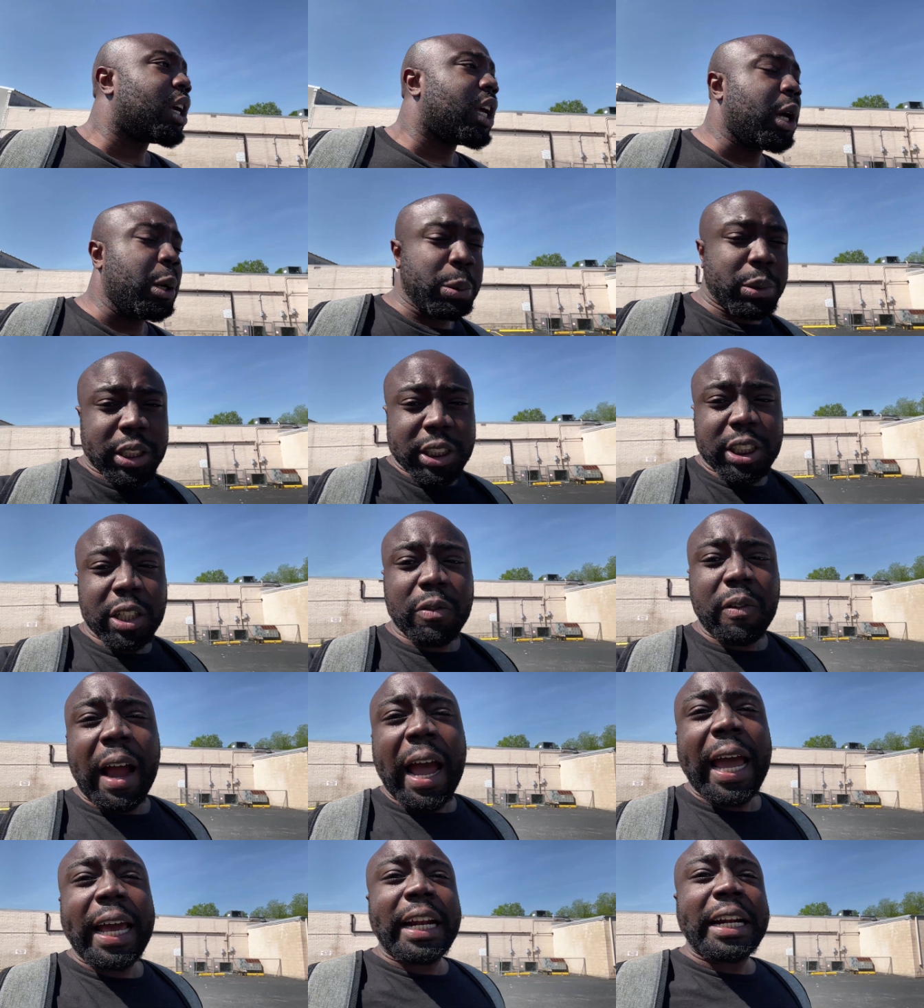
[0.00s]
It was just a
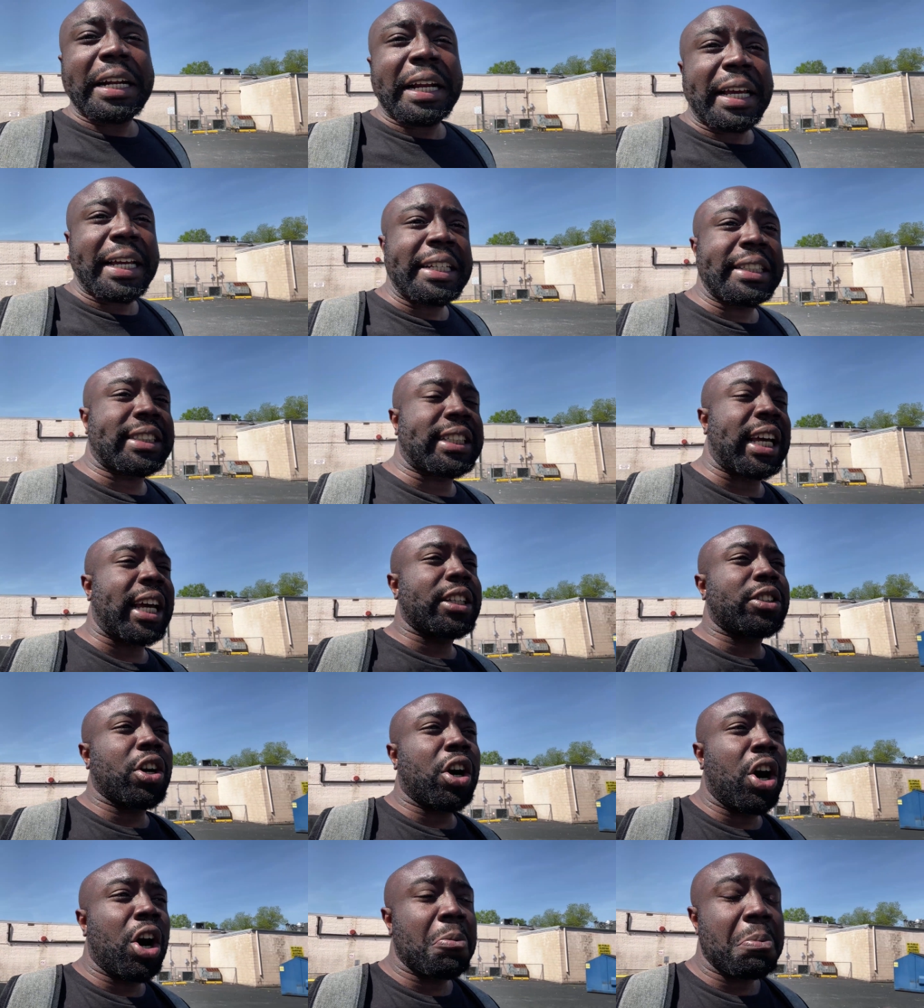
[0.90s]
riot in the intake
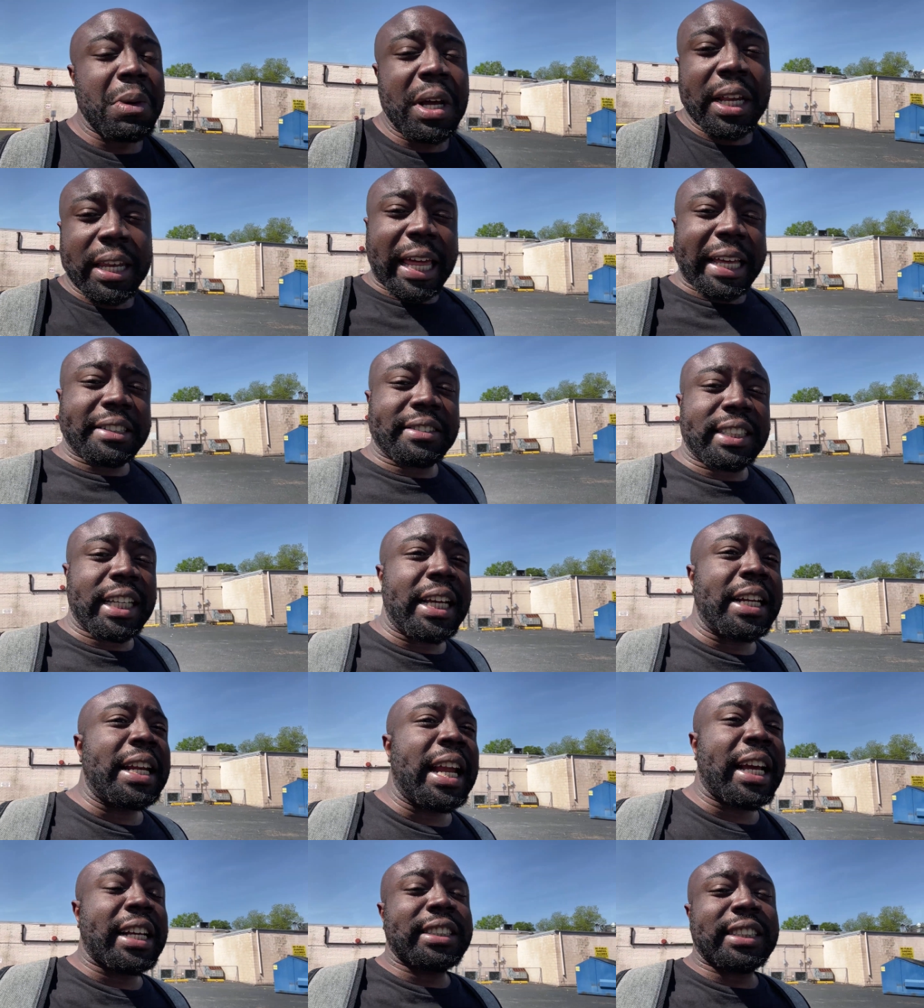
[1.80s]
dome. Like
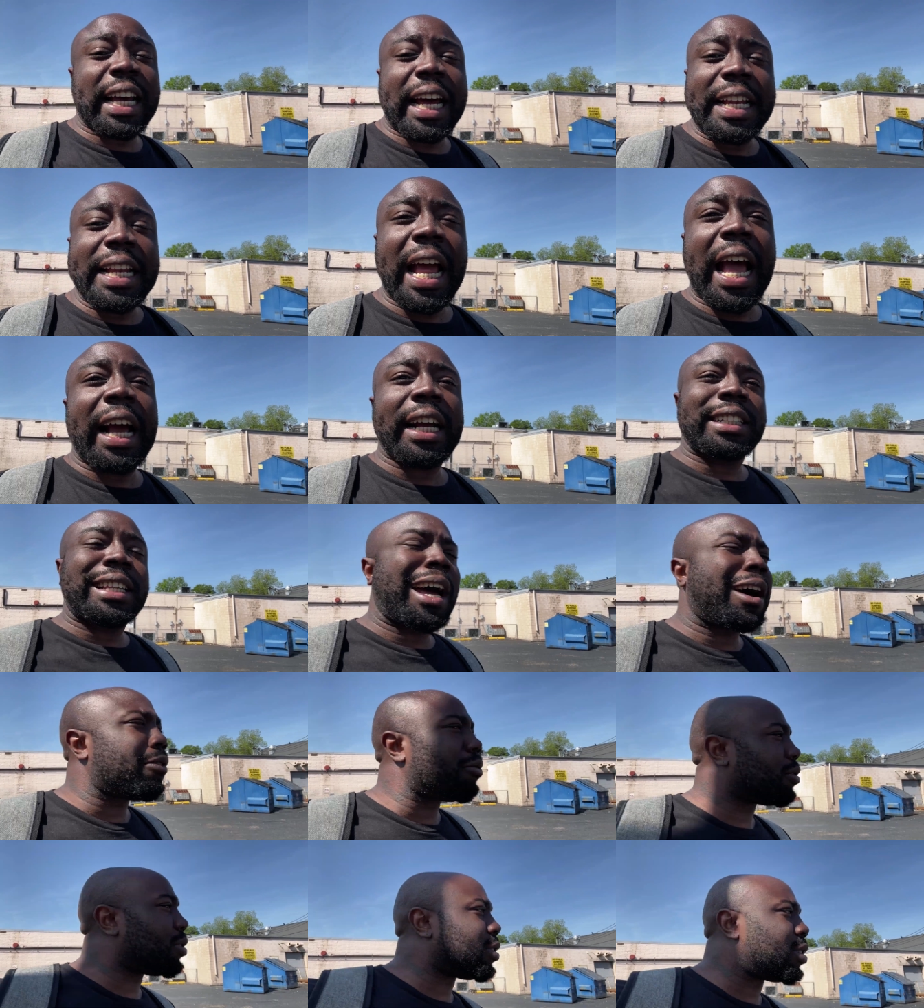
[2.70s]
10 niggas got knocked
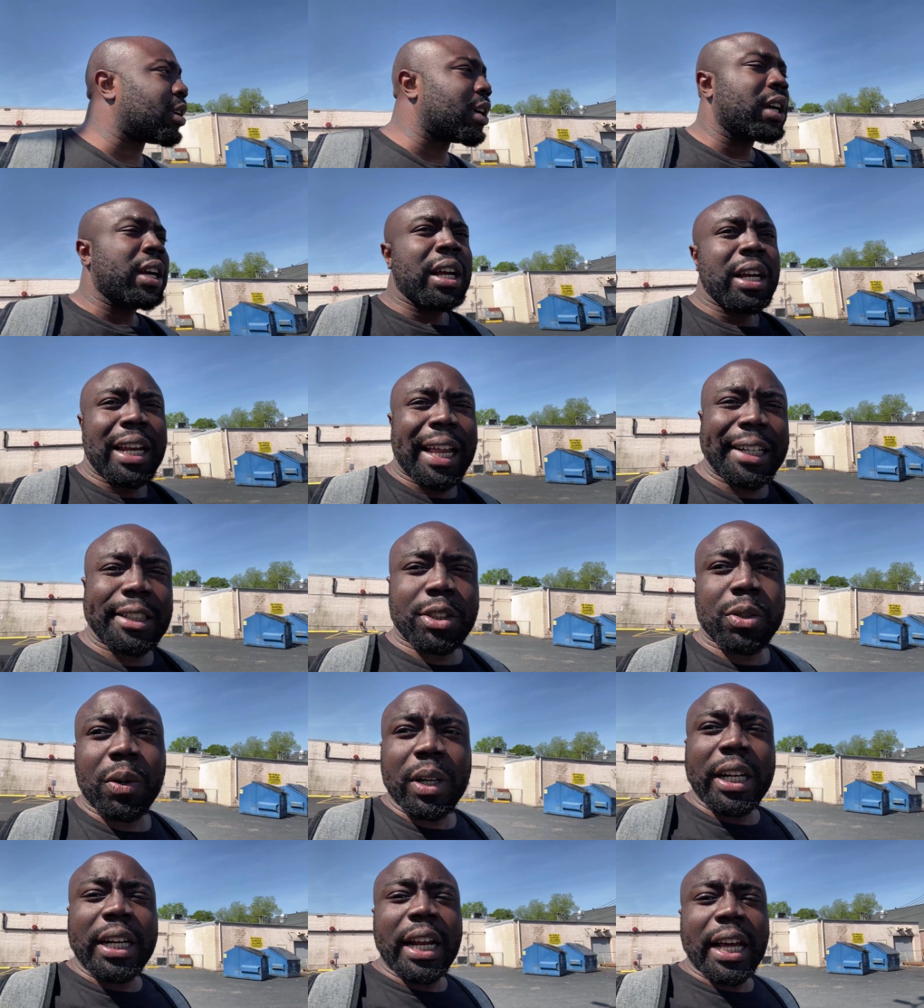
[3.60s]
out. Like
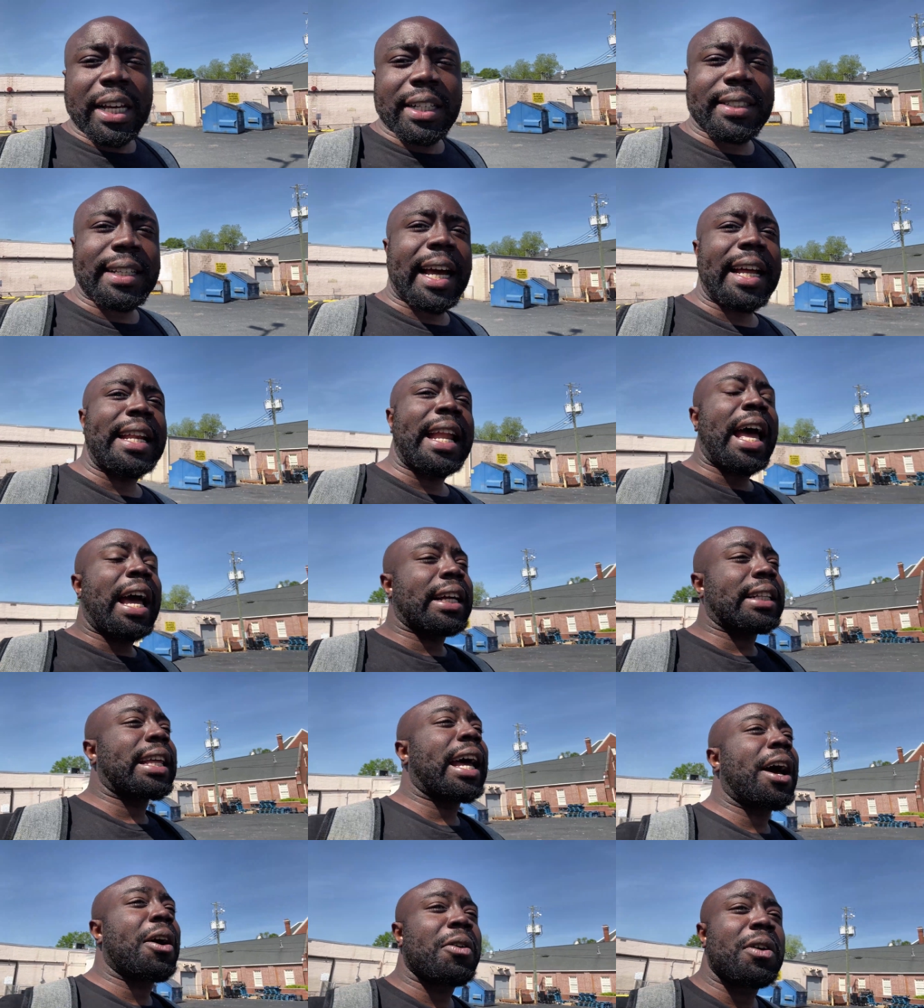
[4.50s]
20 niggas got
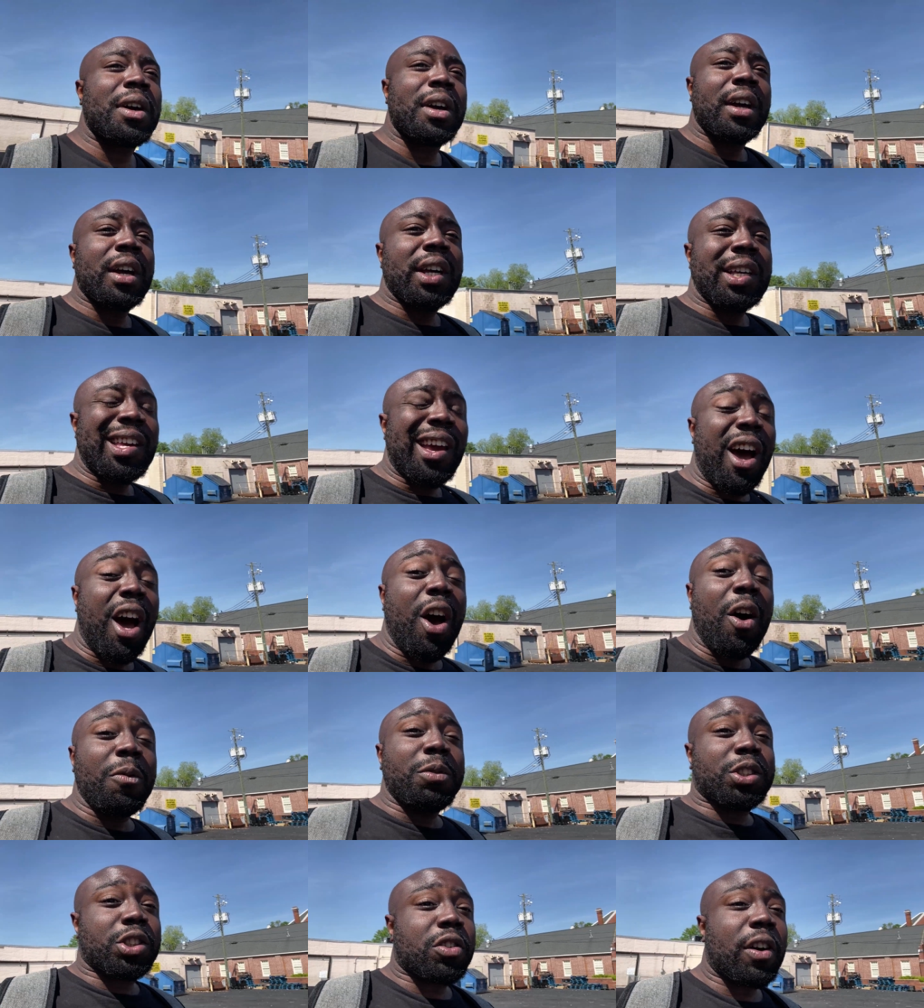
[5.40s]
knocked out. Yo,
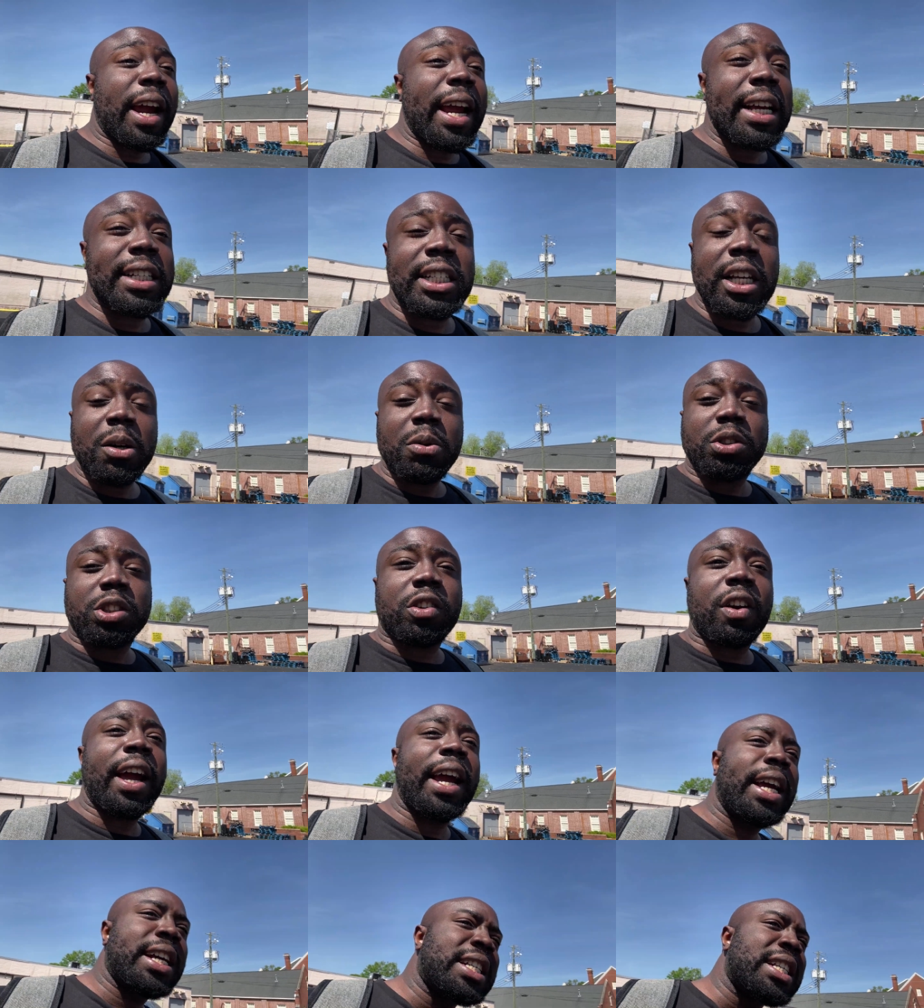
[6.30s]
it was crazy. It was
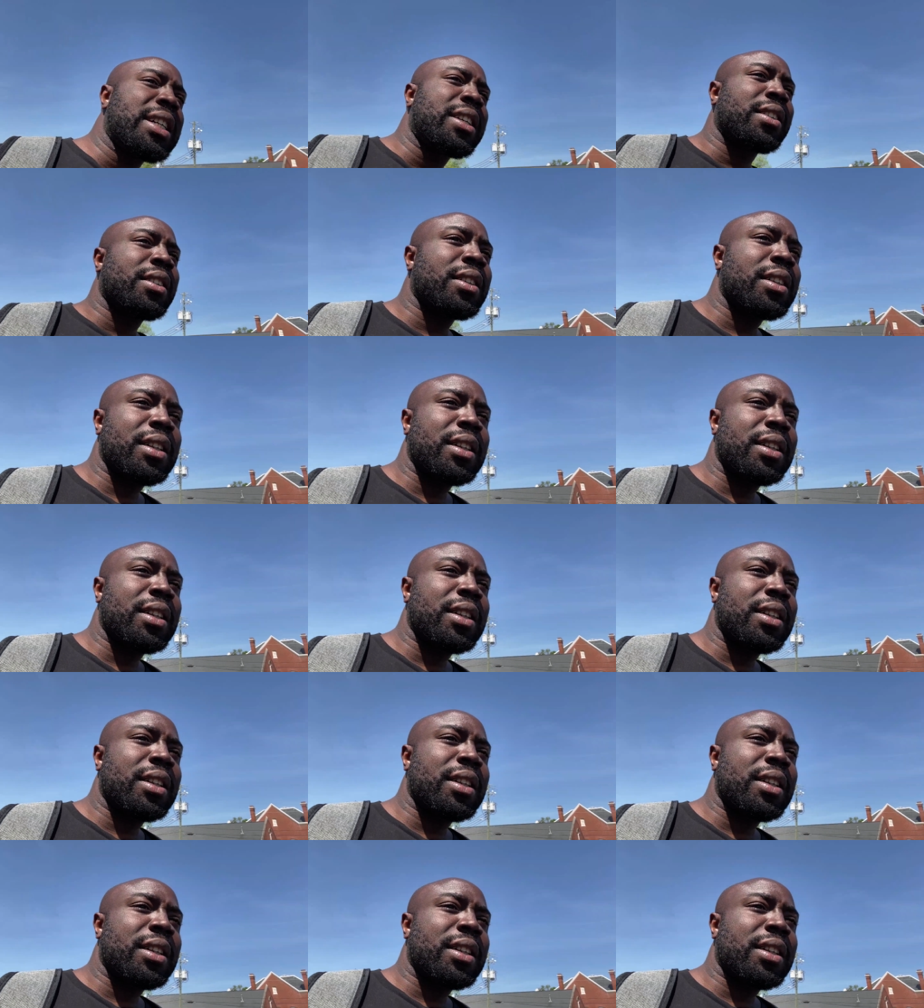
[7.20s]
crazy.